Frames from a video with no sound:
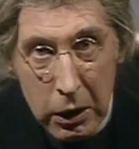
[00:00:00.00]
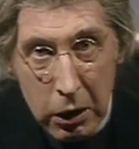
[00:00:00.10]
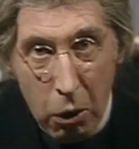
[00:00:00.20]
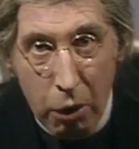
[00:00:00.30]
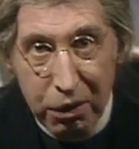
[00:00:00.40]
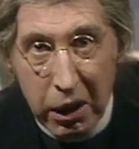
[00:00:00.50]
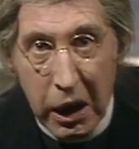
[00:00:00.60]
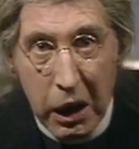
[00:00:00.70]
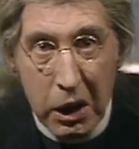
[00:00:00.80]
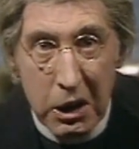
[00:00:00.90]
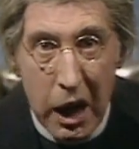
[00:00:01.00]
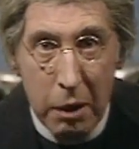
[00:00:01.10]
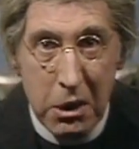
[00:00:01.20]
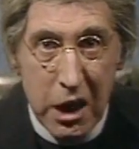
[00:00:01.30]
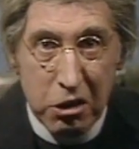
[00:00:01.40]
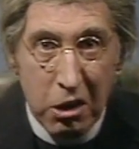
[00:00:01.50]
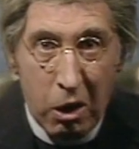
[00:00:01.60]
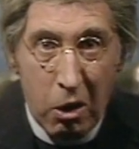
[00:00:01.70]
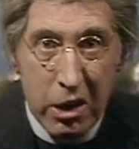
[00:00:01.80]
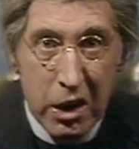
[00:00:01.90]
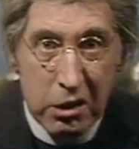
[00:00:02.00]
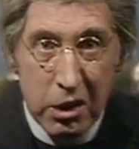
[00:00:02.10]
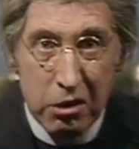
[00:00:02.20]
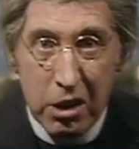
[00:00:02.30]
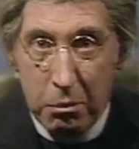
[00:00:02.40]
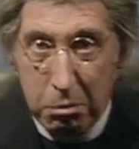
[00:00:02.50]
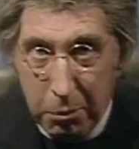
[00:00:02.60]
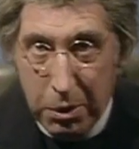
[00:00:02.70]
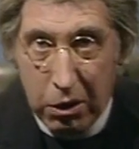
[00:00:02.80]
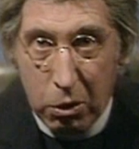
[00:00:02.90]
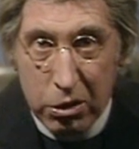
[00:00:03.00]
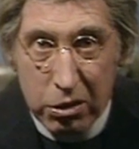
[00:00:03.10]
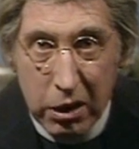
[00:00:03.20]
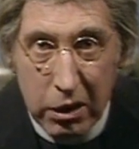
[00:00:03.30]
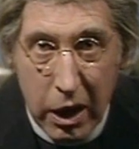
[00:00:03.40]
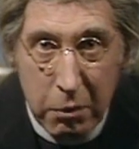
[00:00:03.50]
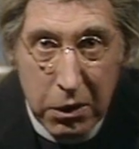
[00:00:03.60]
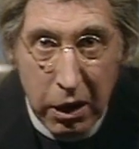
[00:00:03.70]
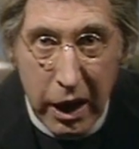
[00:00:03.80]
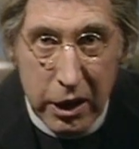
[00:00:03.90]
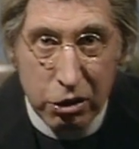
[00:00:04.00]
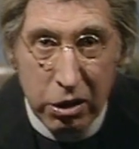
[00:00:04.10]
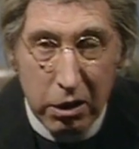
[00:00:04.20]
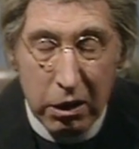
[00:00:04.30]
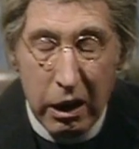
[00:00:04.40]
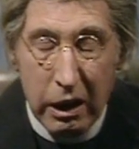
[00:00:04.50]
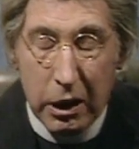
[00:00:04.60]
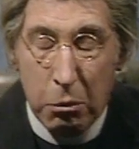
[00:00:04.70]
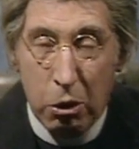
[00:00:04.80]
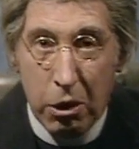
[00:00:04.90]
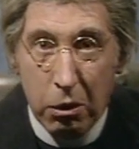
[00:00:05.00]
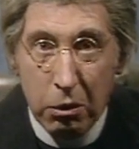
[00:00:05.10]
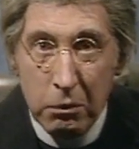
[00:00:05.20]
you're all for hell and damnation, a lot except maybe those that kept their eyes shut till I come on.